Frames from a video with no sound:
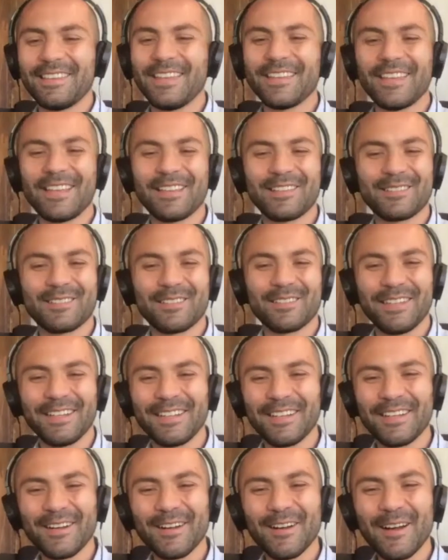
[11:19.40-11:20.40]
that's
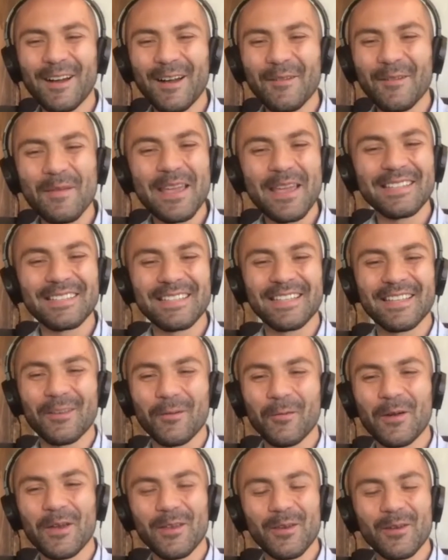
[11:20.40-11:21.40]
amazing the
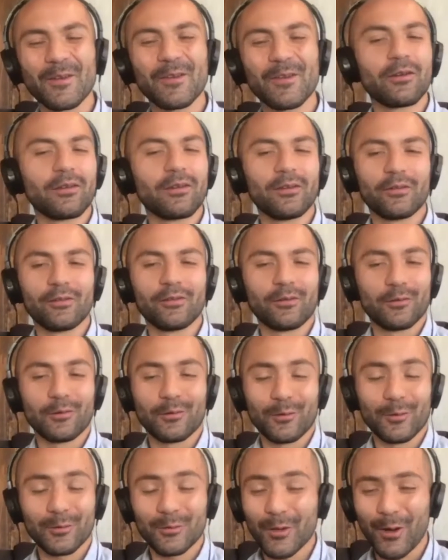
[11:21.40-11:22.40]
way
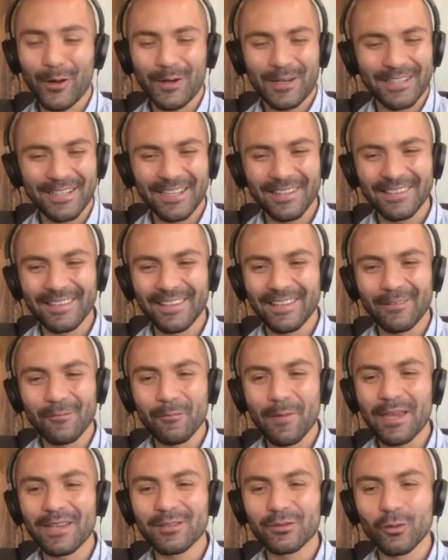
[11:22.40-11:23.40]
you're talking. It
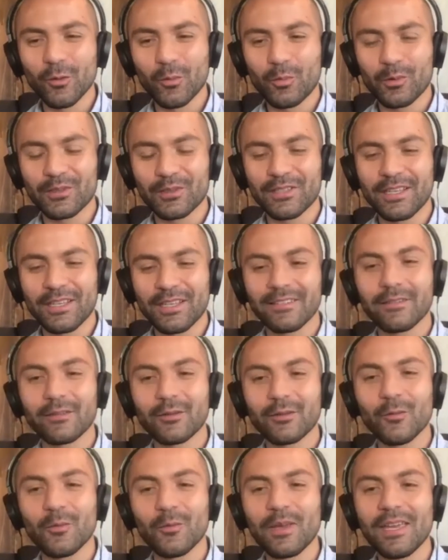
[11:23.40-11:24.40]
makes super sense
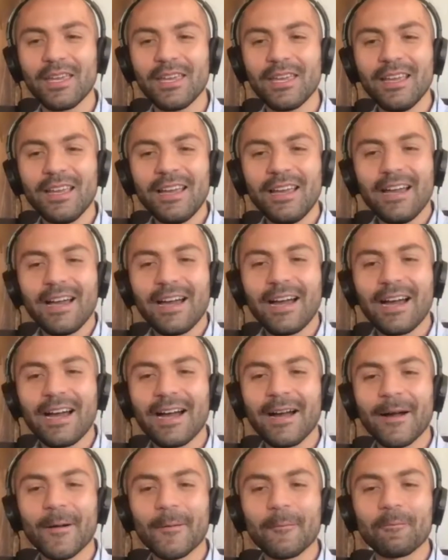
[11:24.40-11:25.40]
to me.
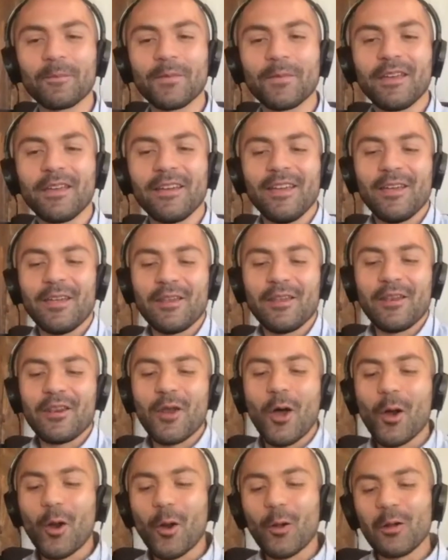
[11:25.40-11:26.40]
Um,
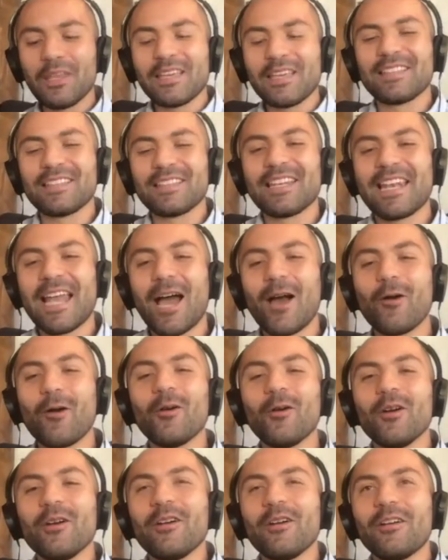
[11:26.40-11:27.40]
Not only is it
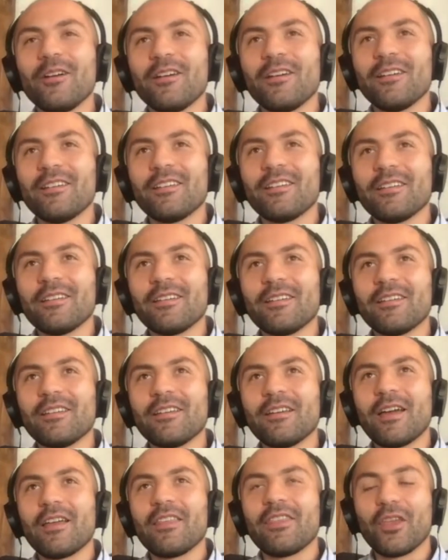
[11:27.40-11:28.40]
now
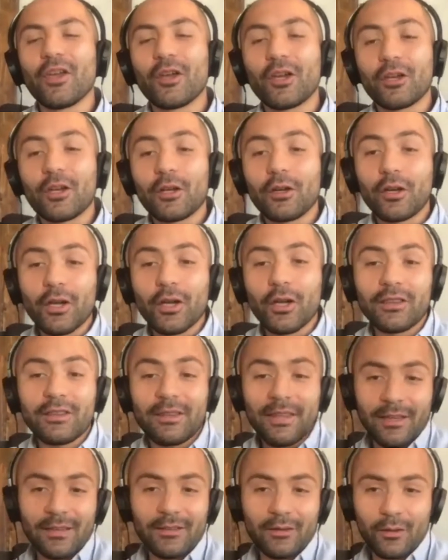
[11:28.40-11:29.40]
the good
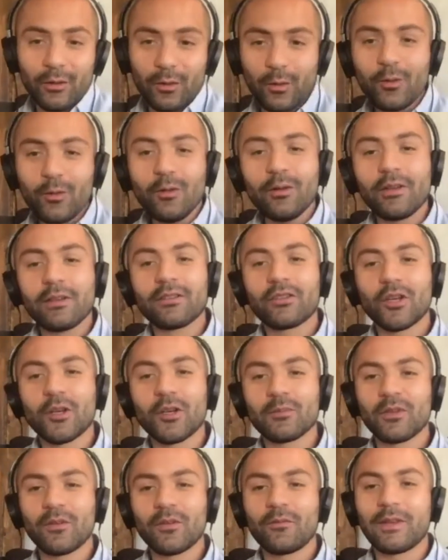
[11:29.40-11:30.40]
thing to do in
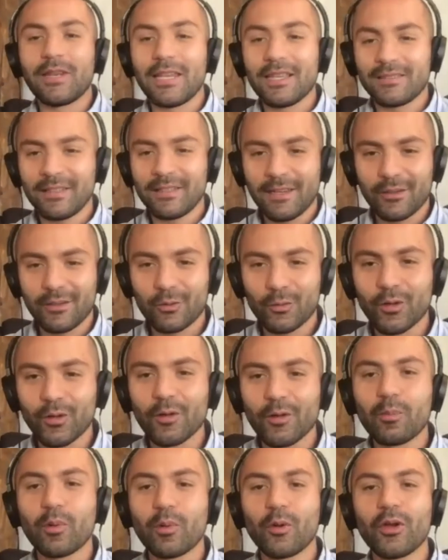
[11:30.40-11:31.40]
terms of listening to an
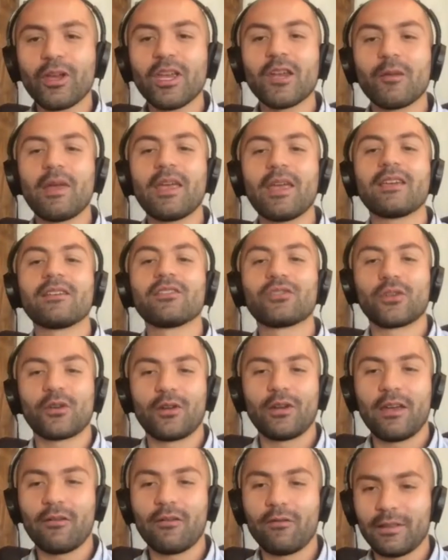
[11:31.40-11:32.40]
employee and making
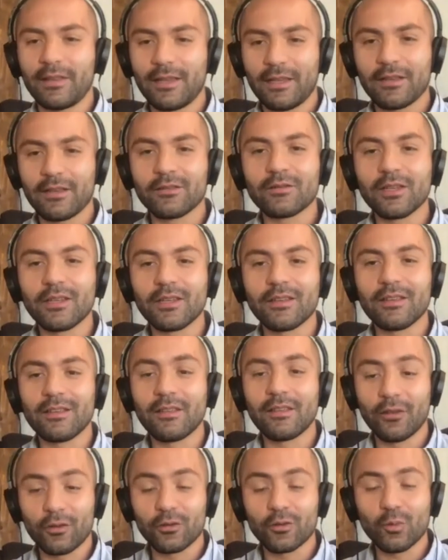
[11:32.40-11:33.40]
sure everything is
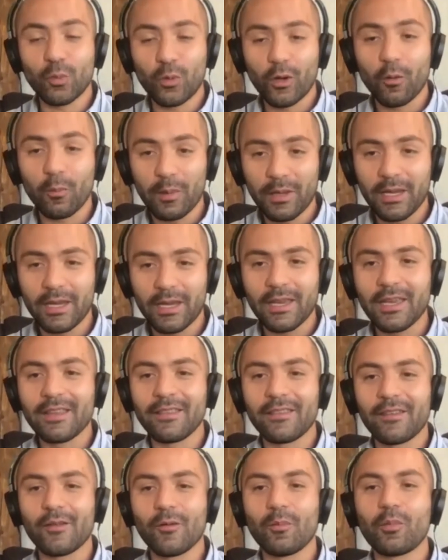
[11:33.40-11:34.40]
there's well-being
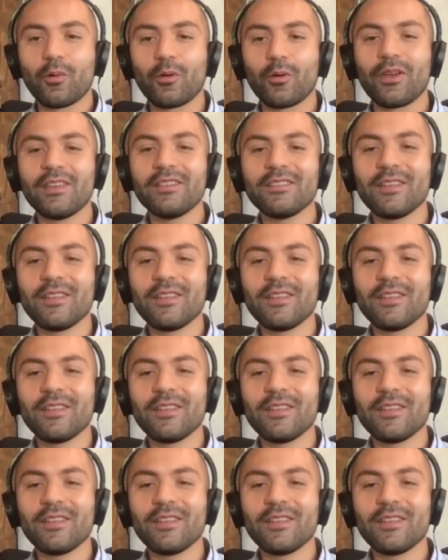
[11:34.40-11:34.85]
in the employees,